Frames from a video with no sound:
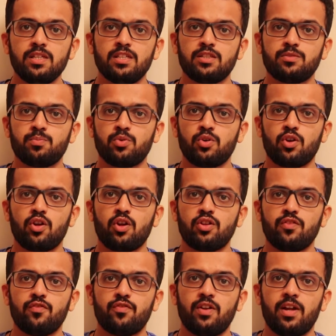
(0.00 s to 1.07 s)
He's brought
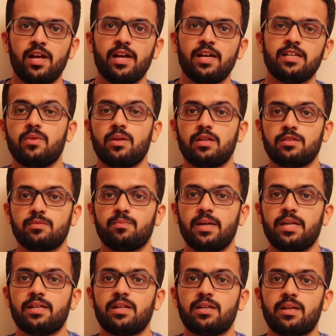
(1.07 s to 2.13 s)
on the flair, he's
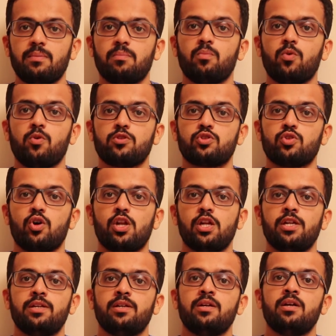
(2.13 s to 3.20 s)
made the team more
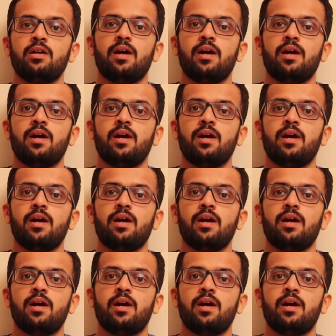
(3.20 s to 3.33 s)
solid,